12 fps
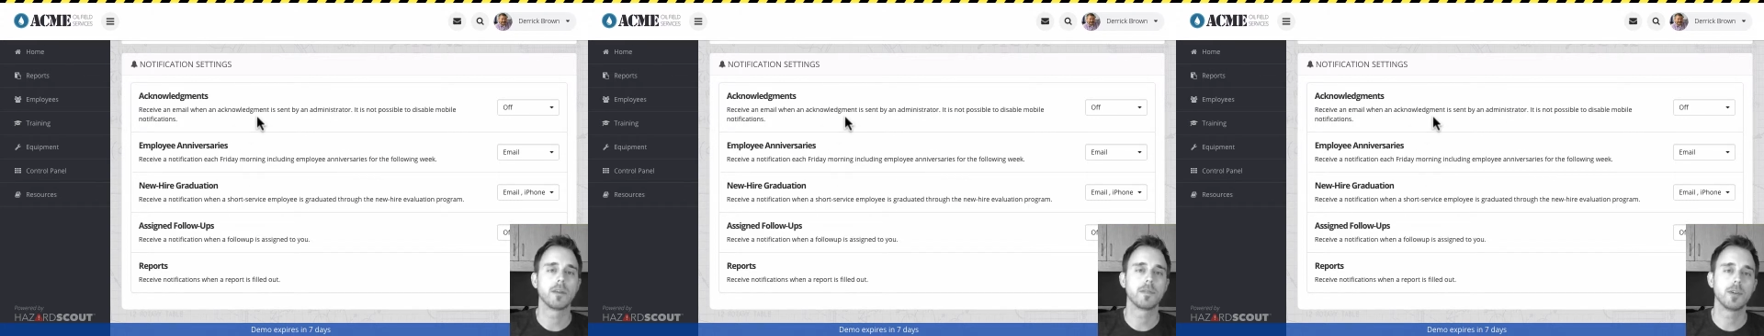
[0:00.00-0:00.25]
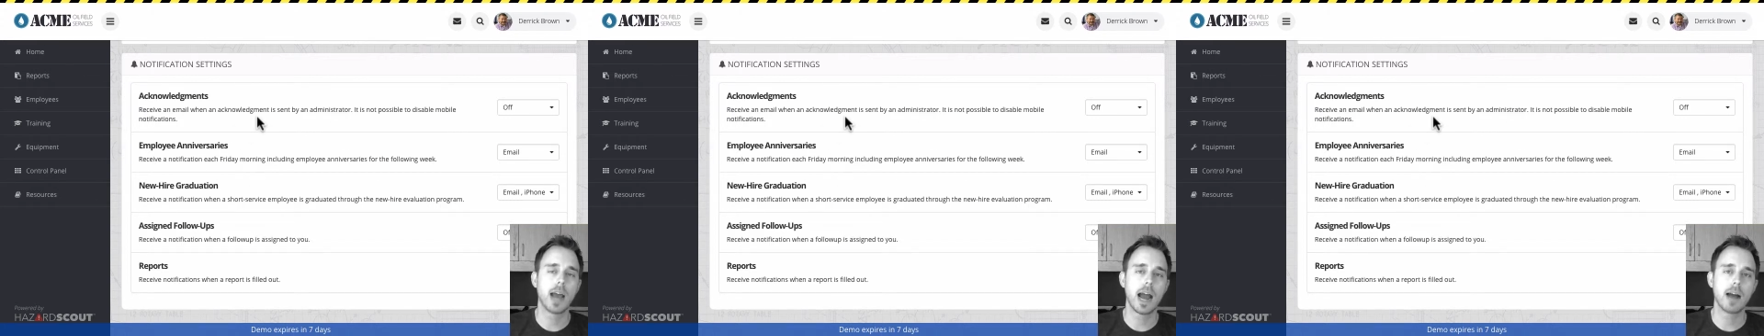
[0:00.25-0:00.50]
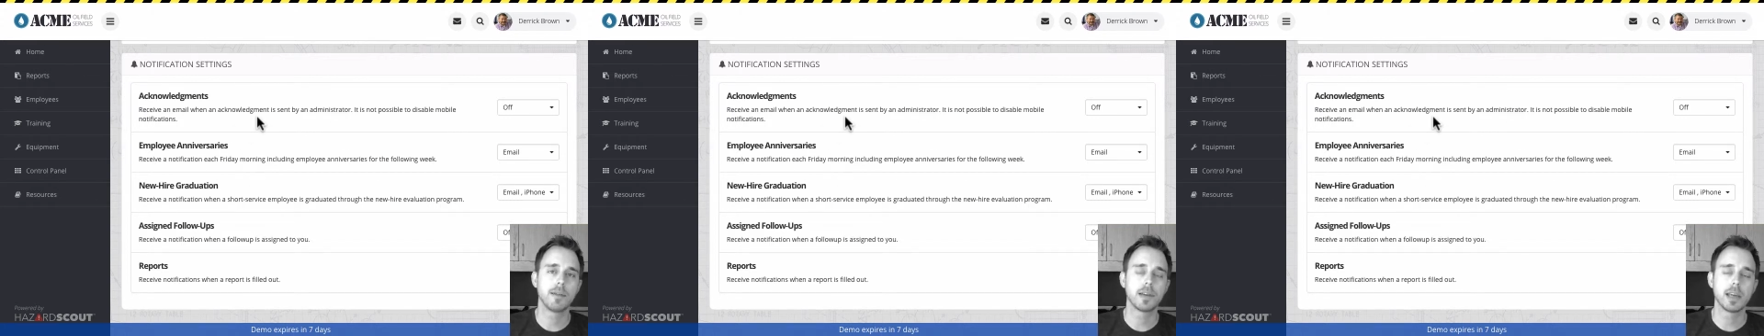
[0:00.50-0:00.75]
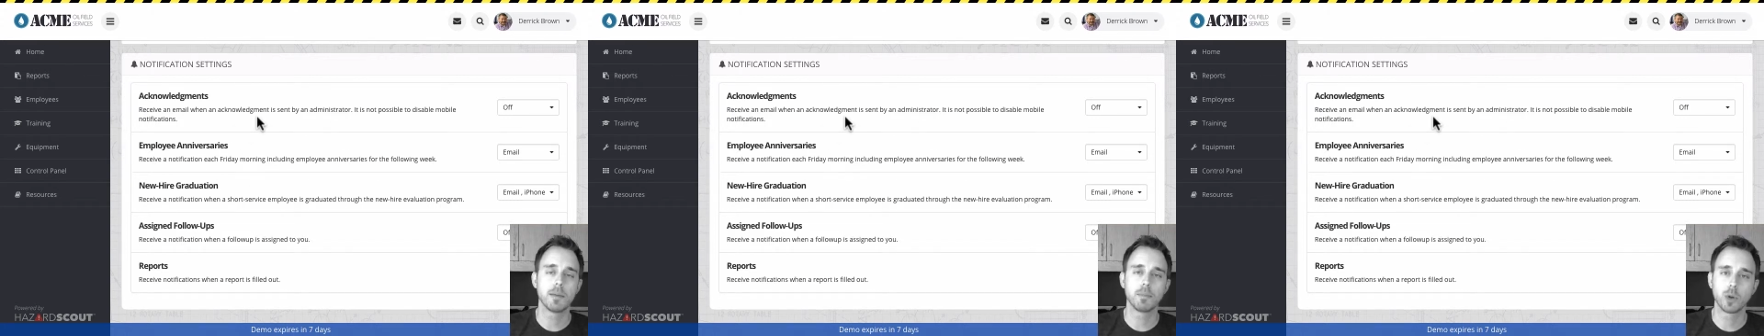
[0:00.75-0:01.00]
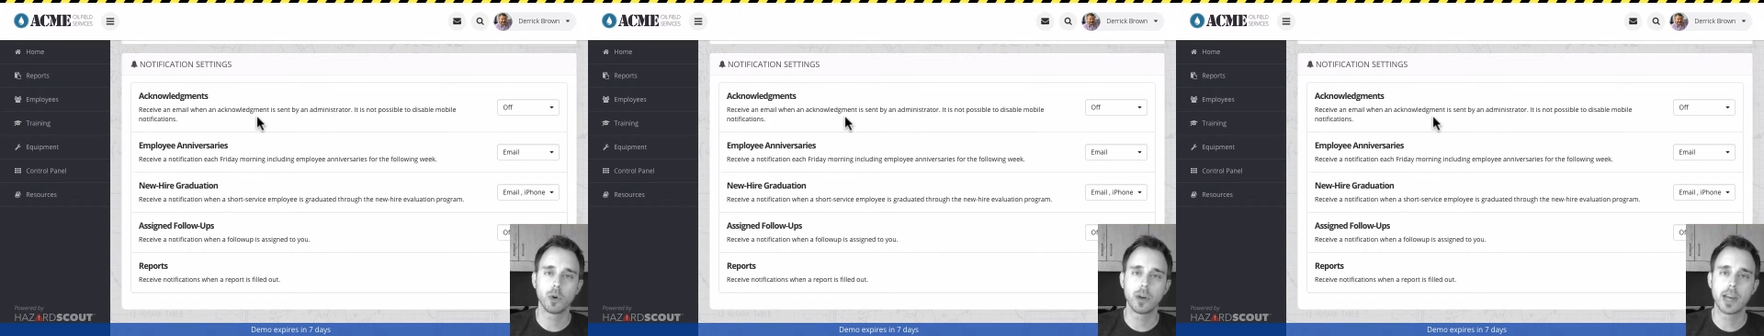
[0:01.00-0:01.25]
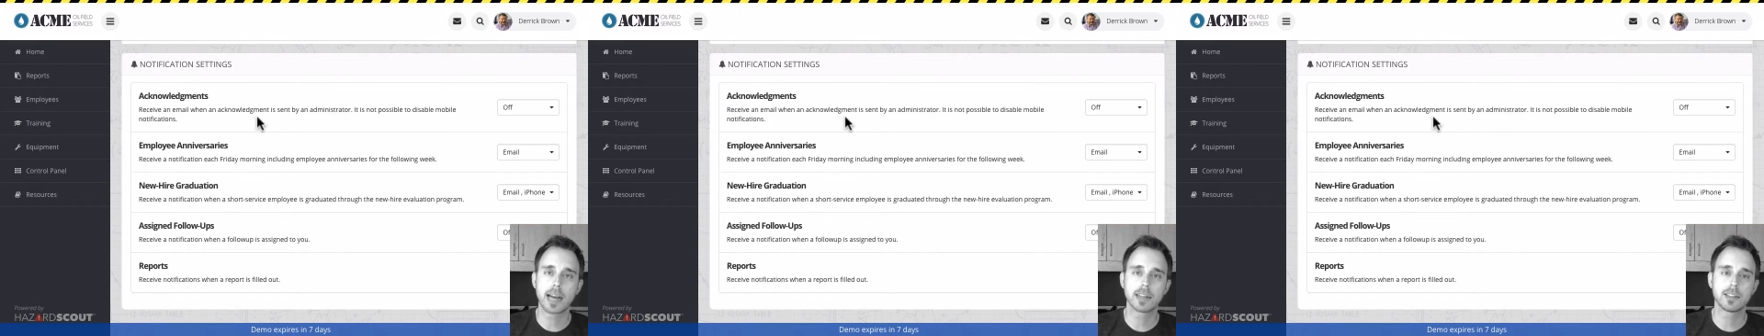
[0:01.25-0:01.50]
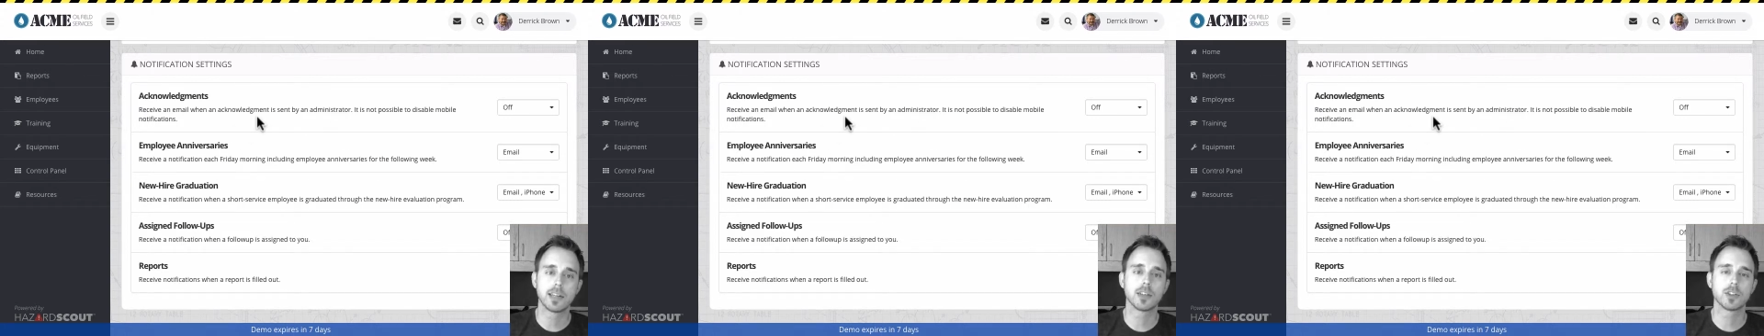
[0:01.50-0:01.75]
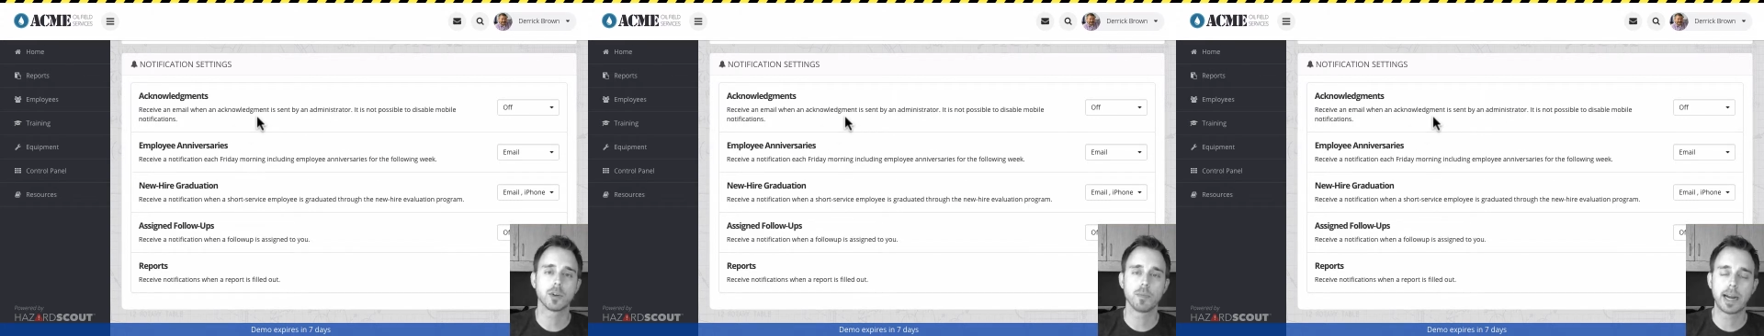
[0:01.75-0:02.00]
If you have employee
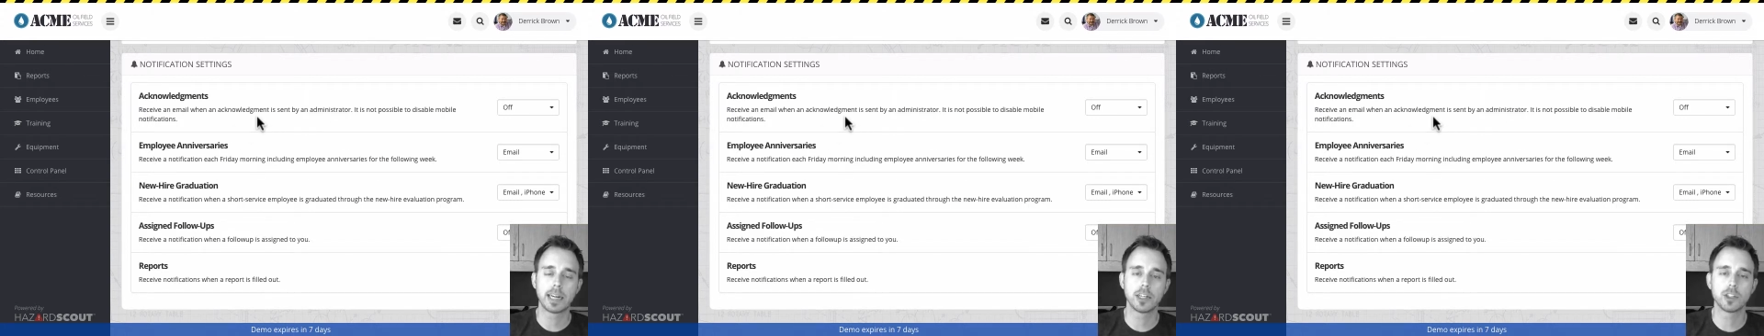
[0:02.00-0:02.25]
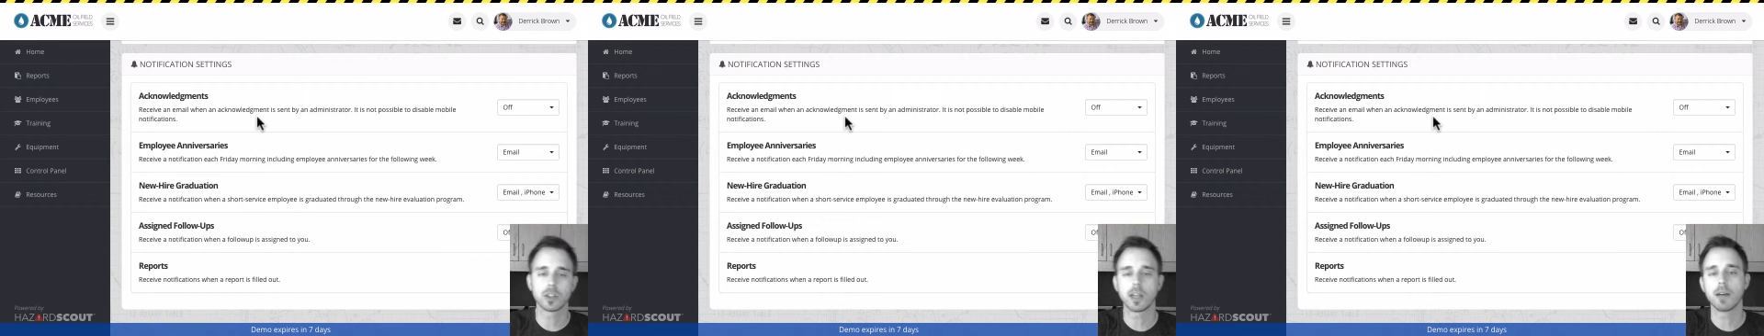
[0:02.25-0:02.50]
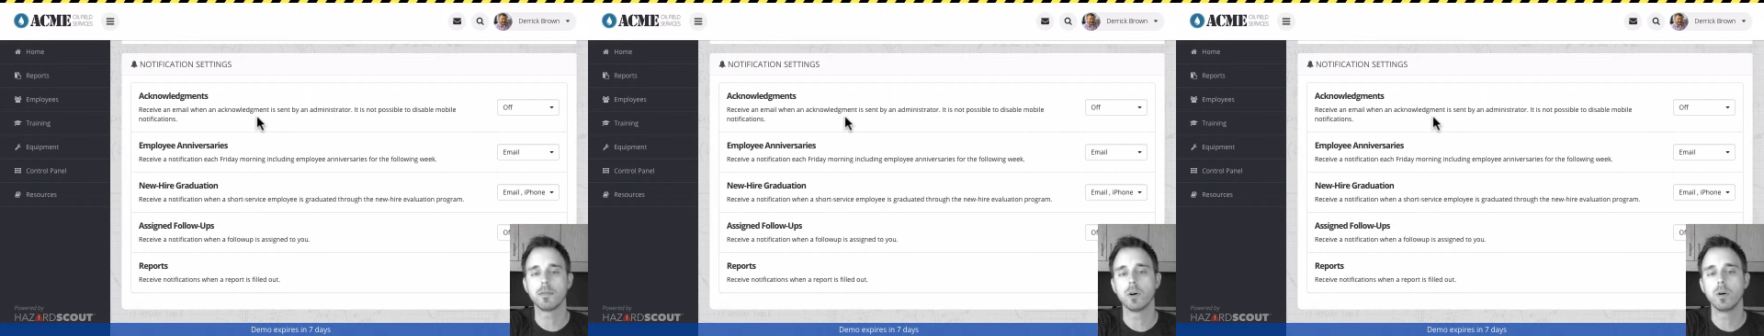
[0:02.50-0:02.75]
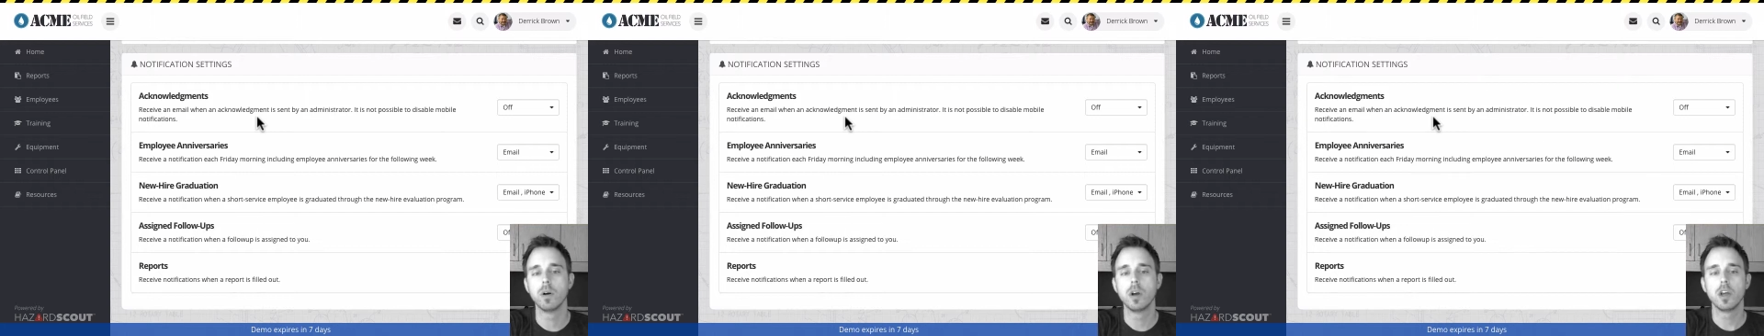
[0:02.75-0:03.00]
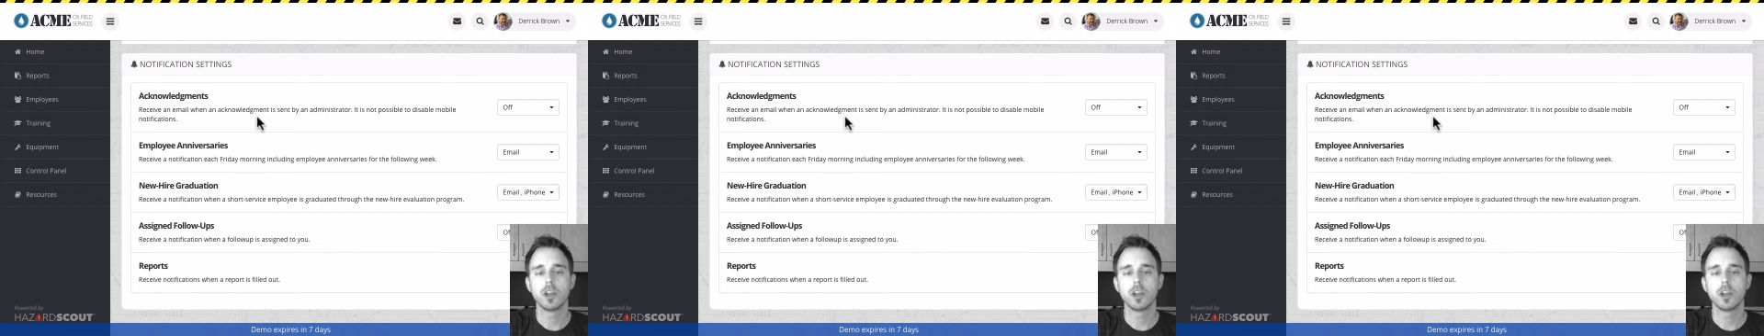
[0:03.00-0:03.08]
access or manager level,